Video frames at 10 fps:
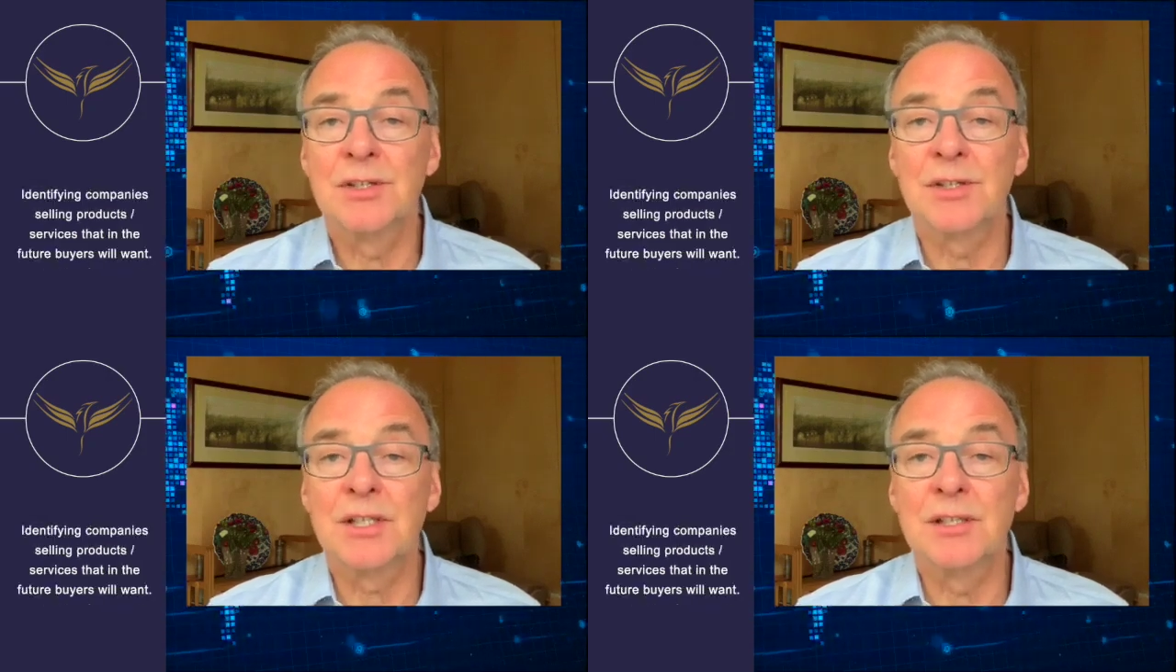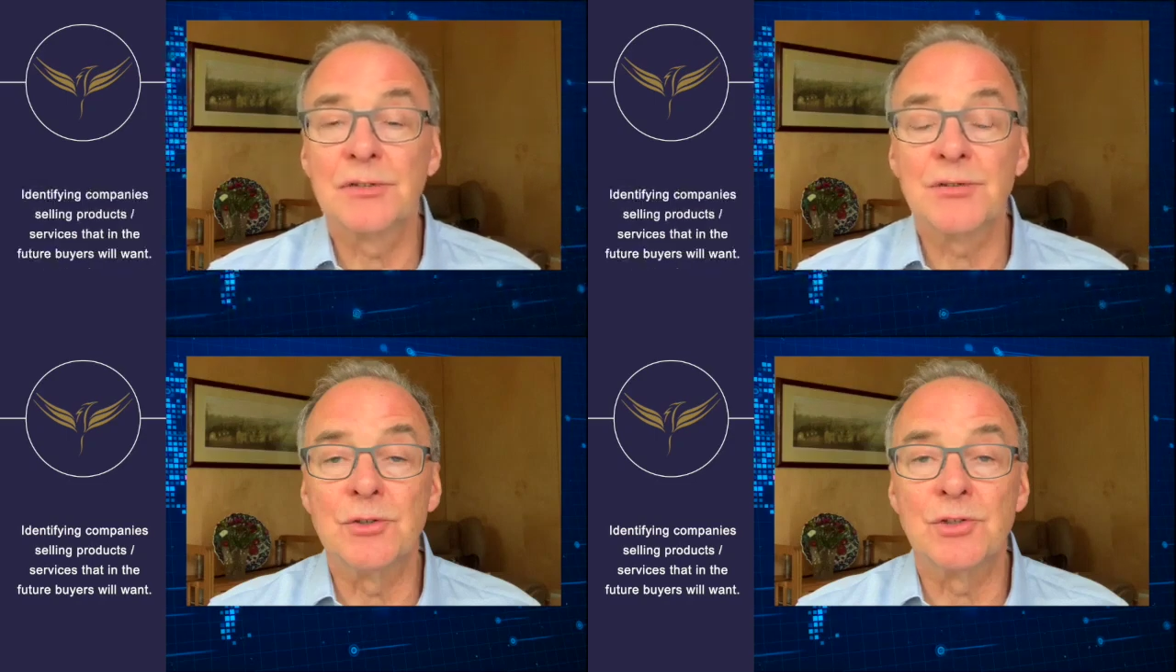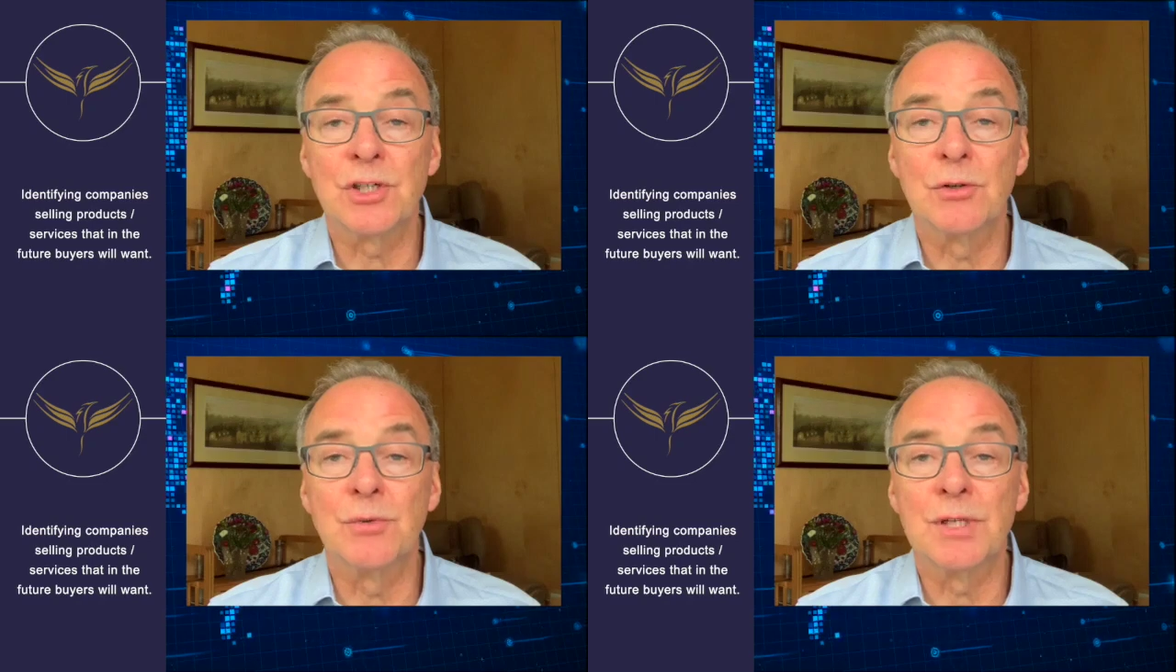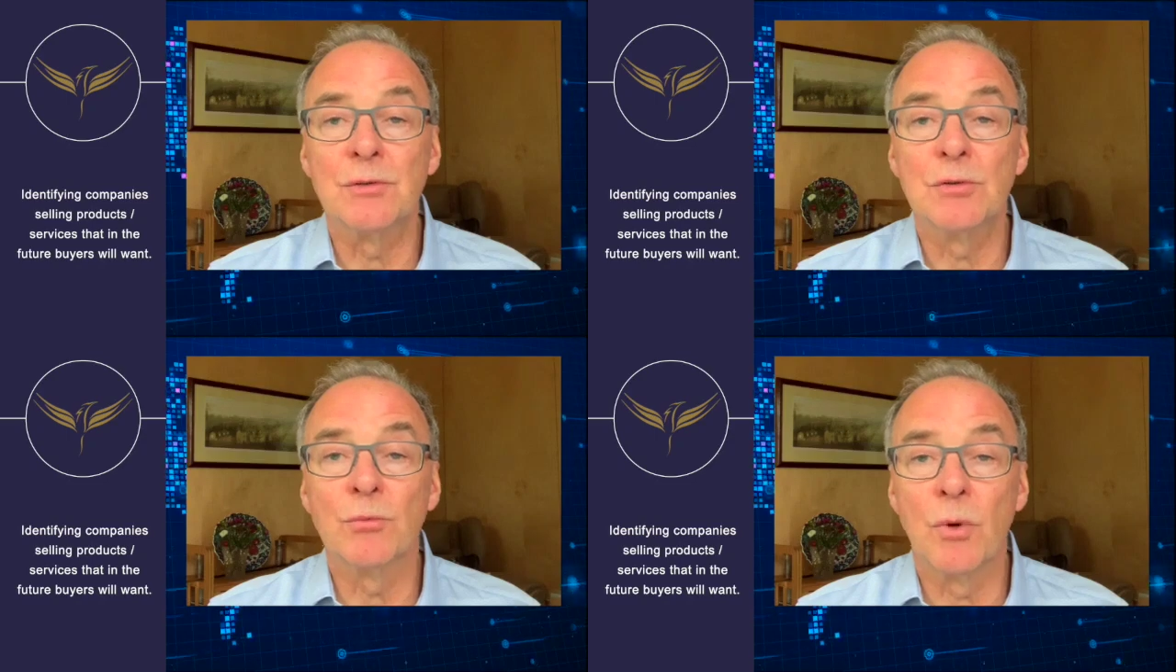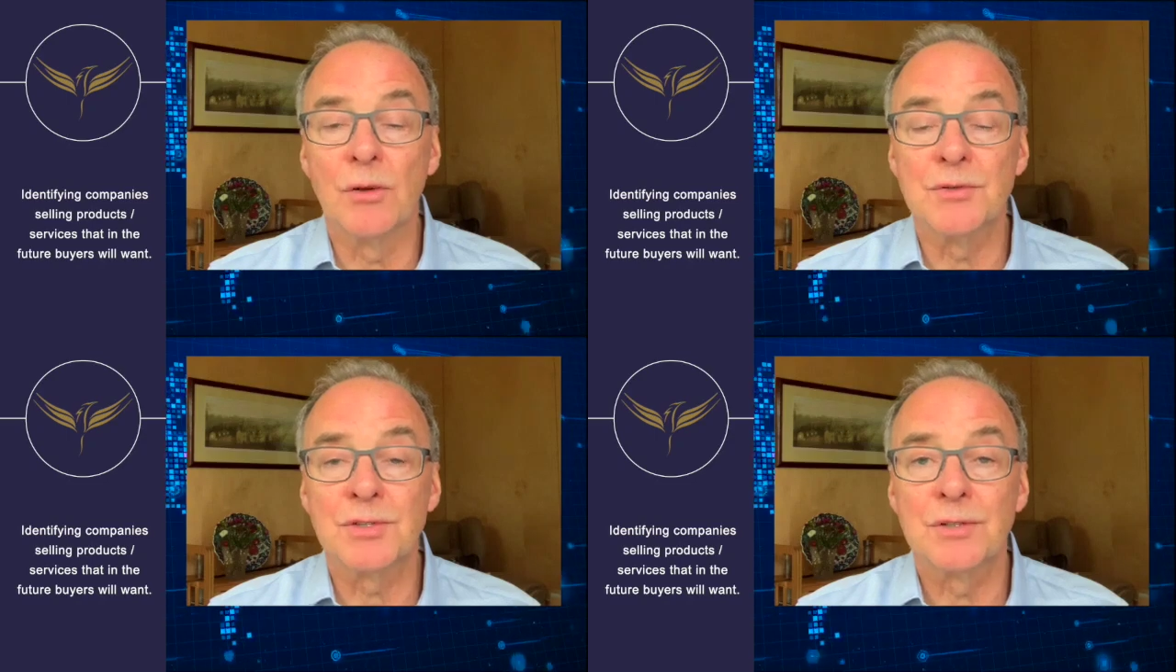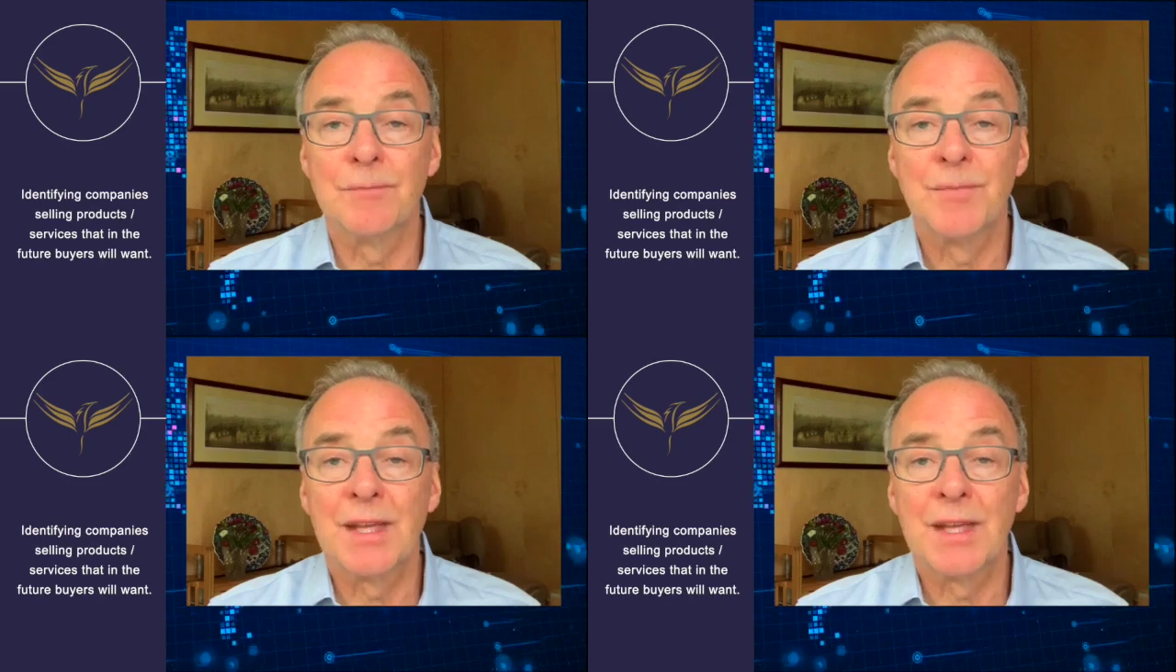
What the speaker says: that in the future we will want?